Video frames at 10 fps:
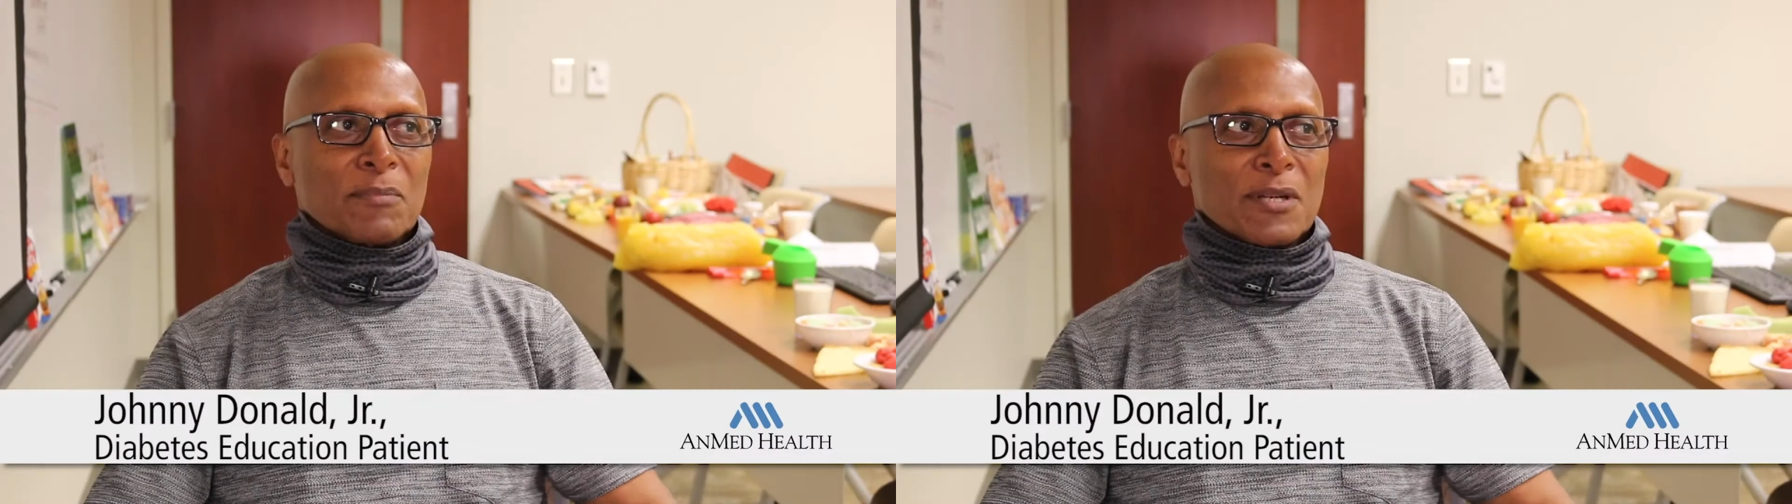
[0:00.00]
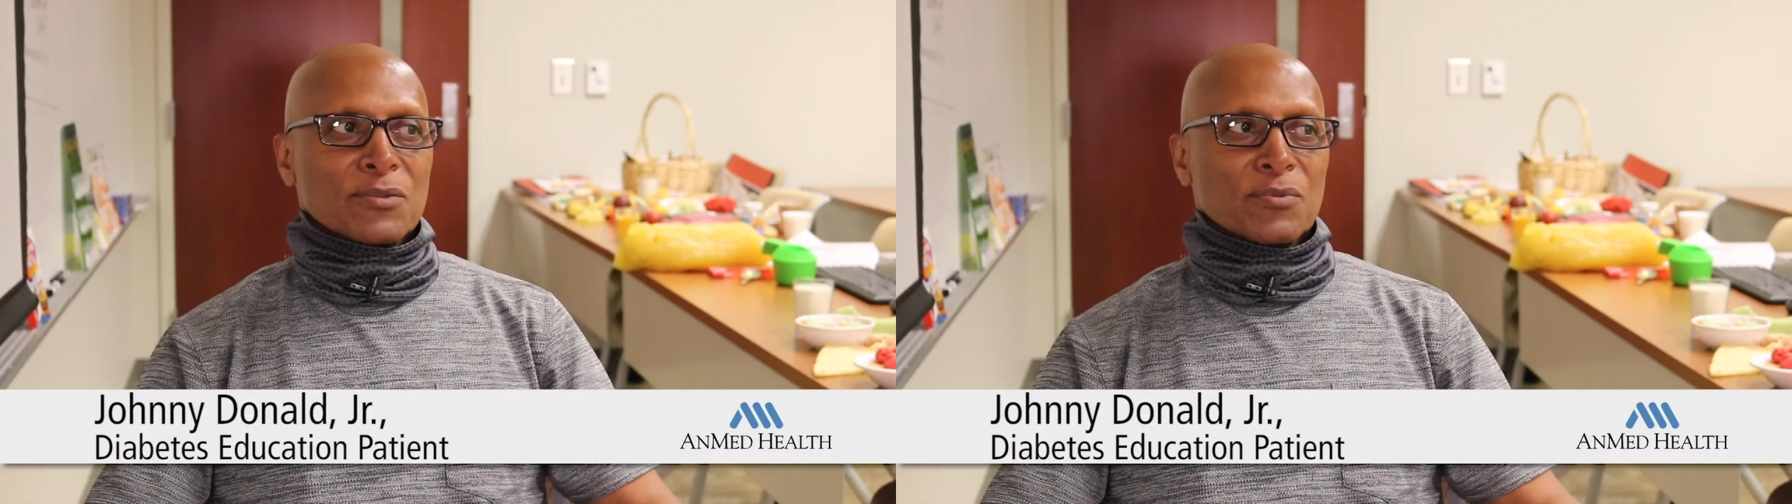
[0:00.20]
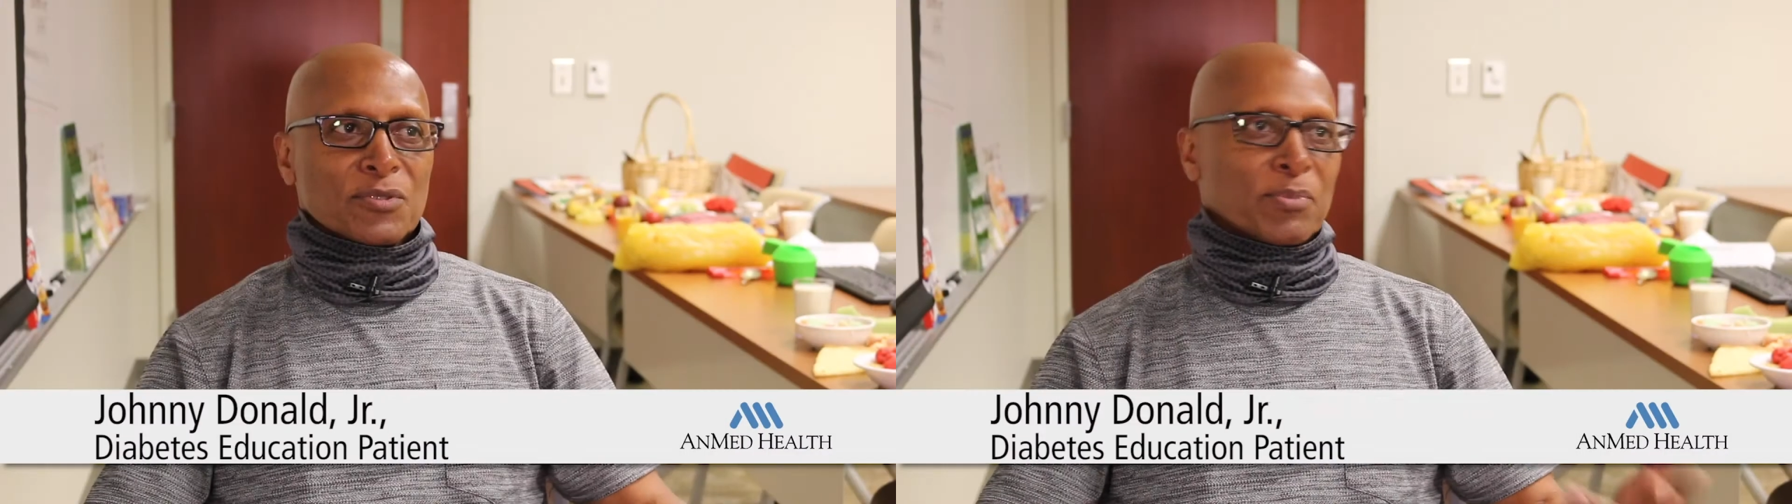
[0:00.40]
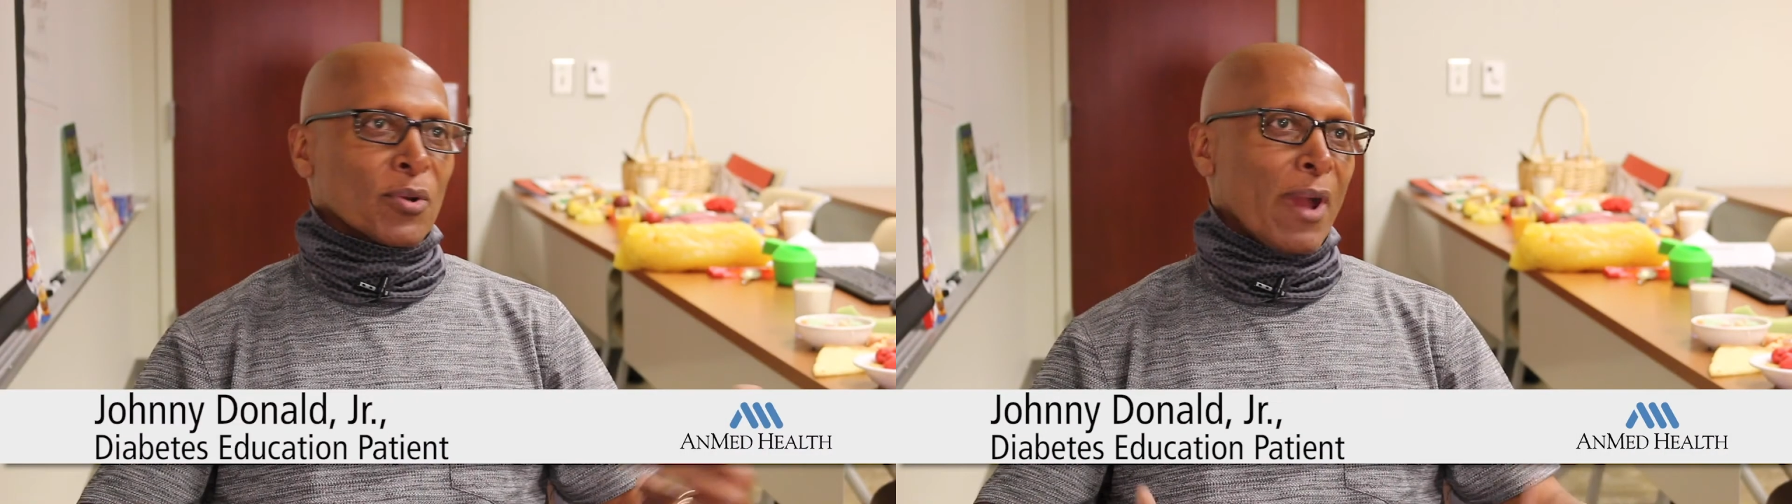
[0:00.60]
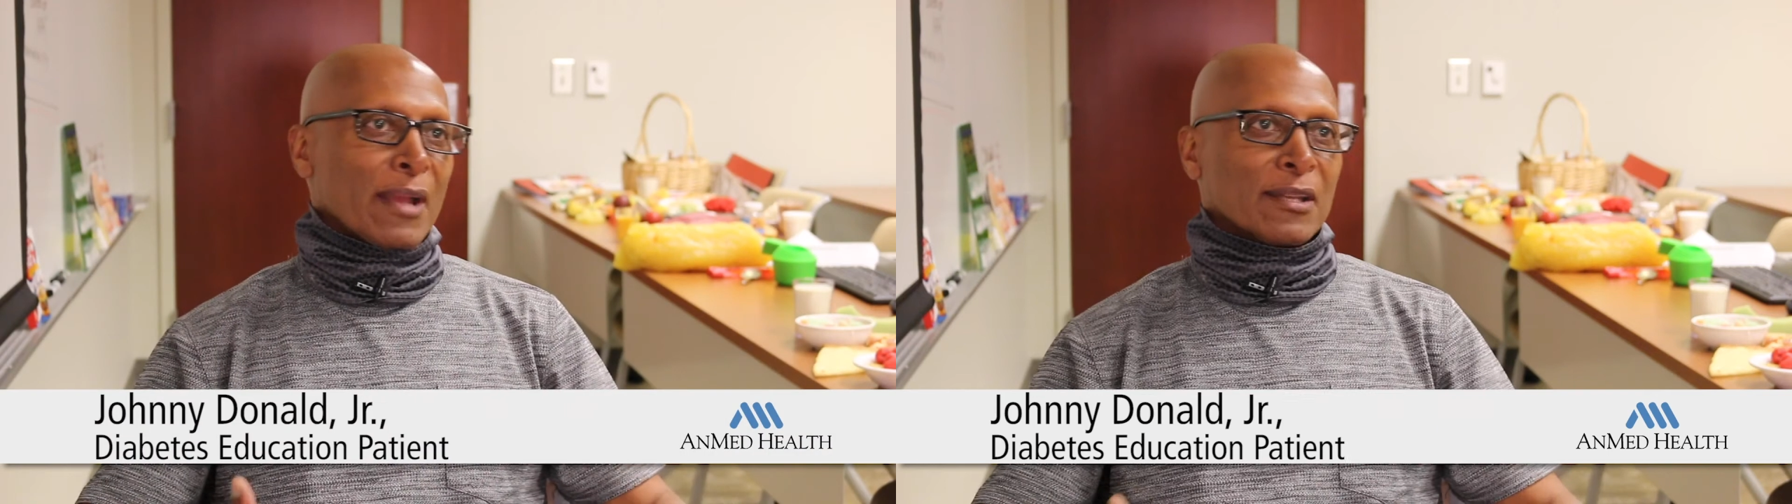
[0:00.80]
much was
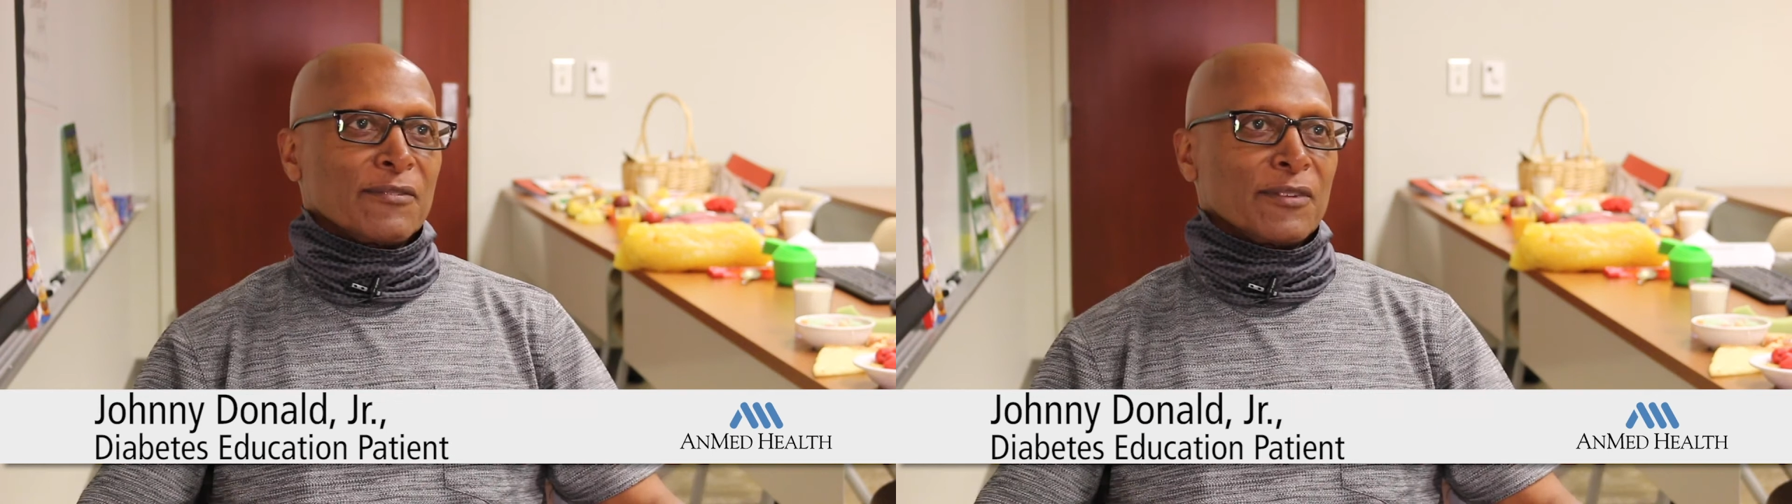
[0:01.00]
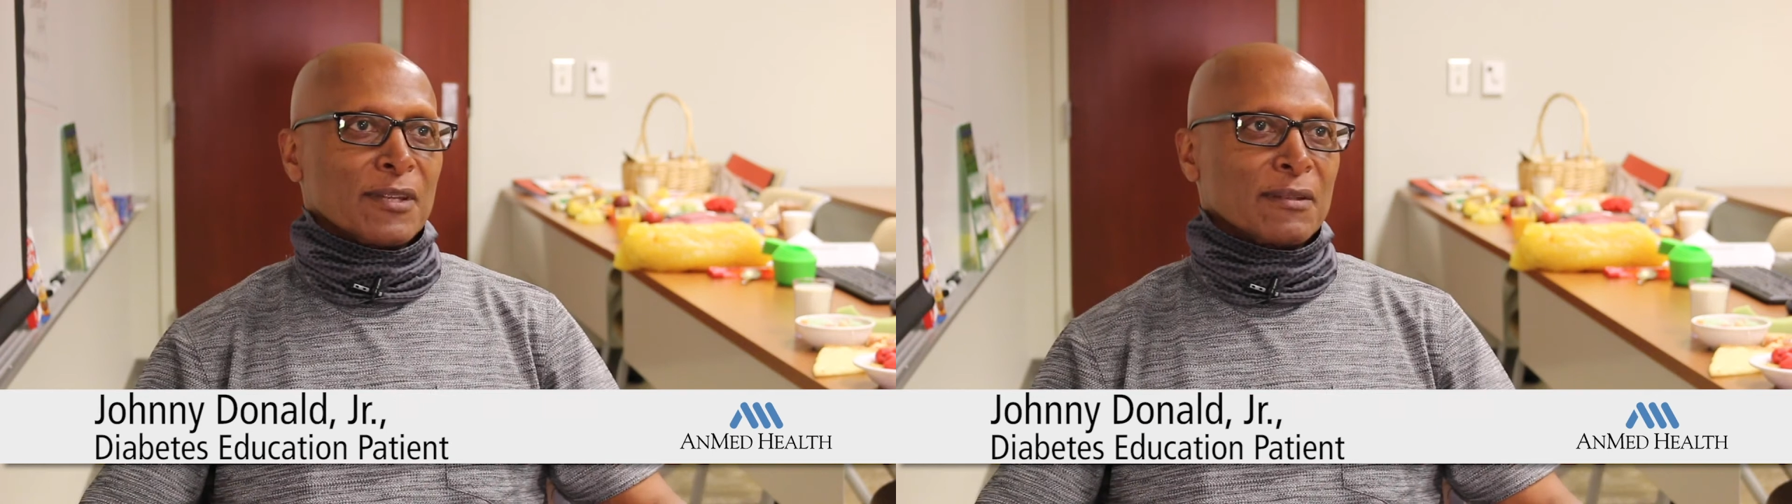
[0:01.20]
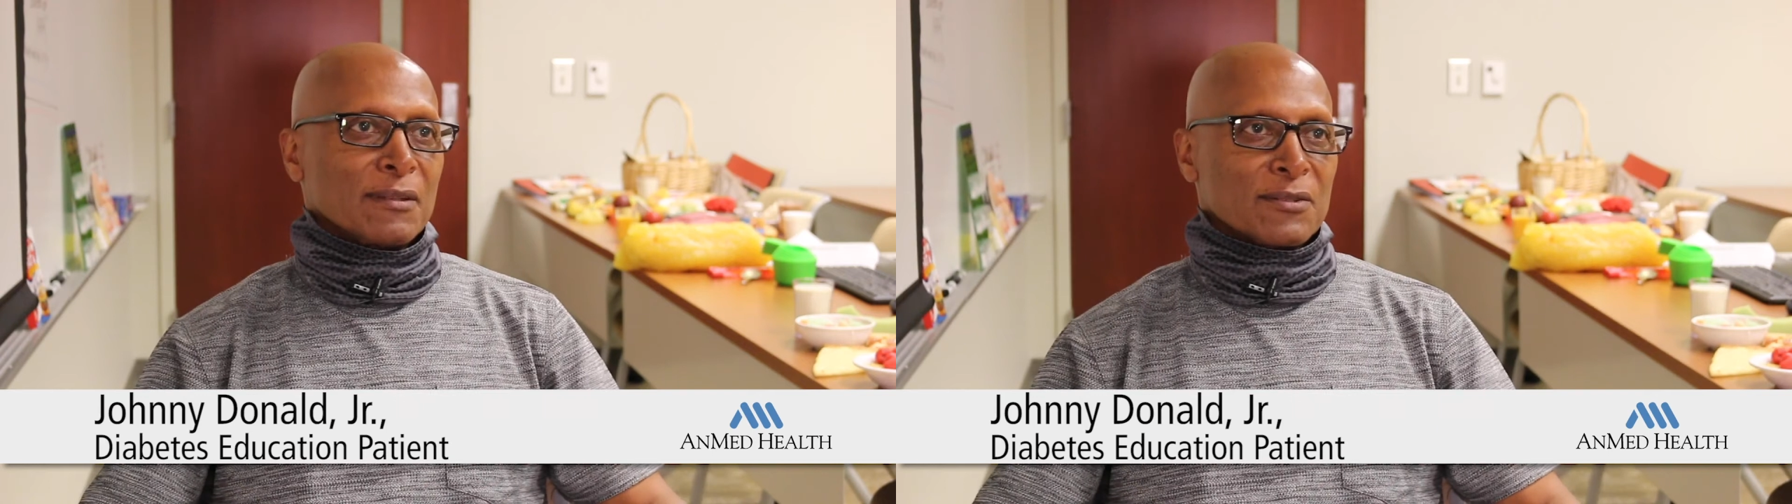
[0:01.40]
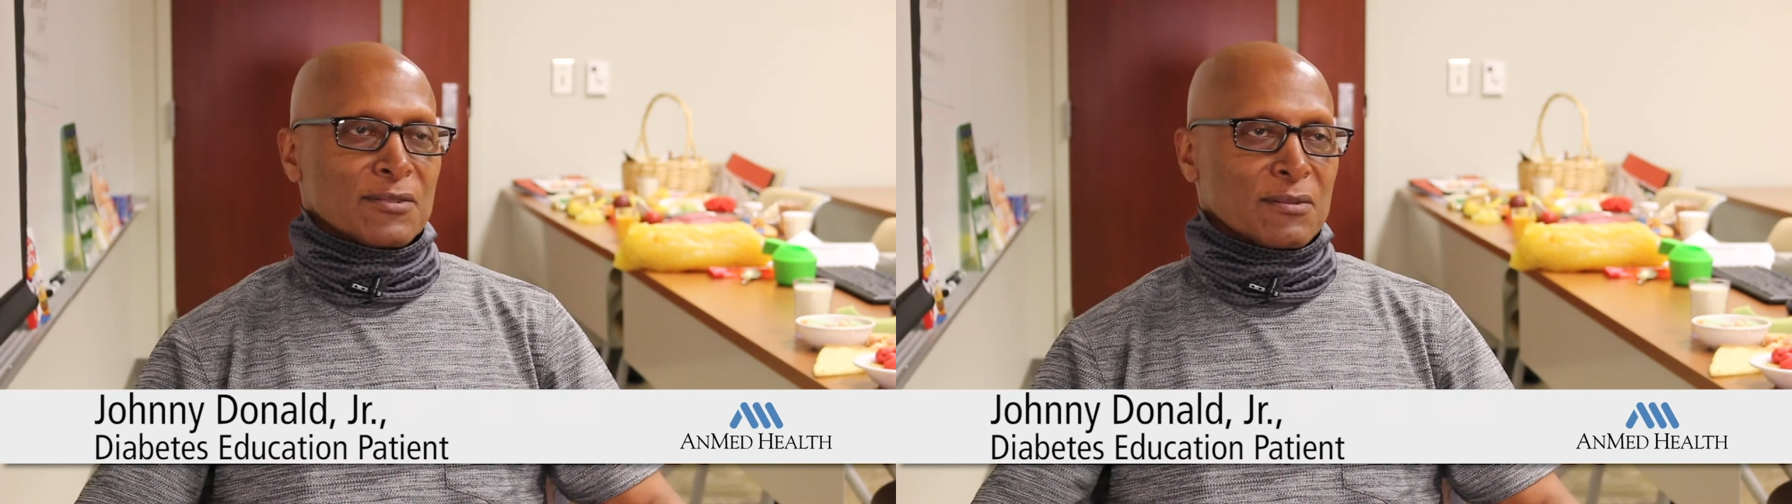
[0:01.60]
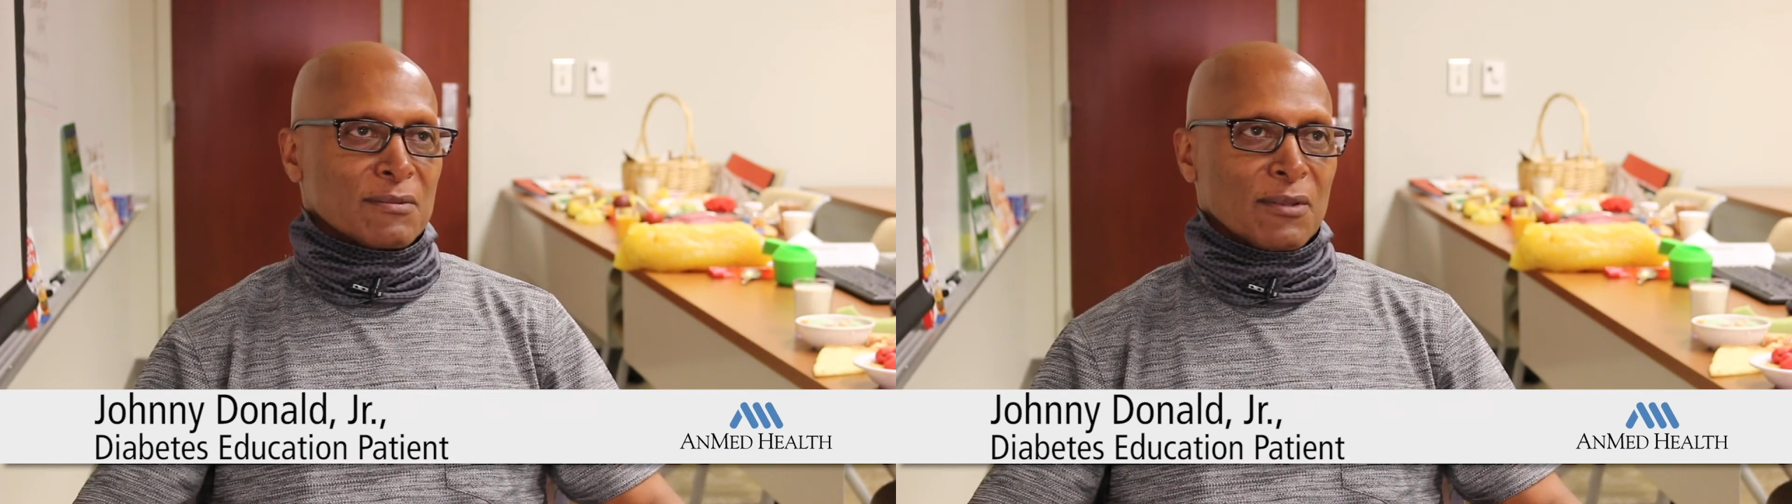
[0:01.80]
proactive in
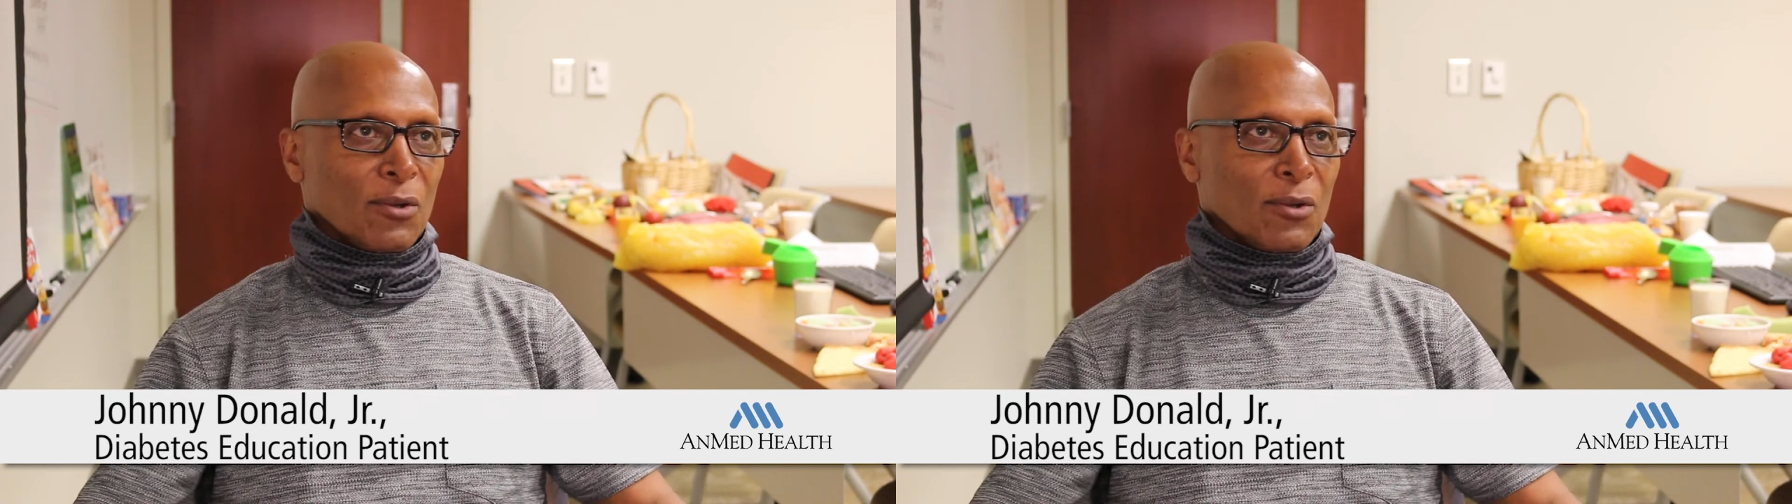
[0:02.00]
the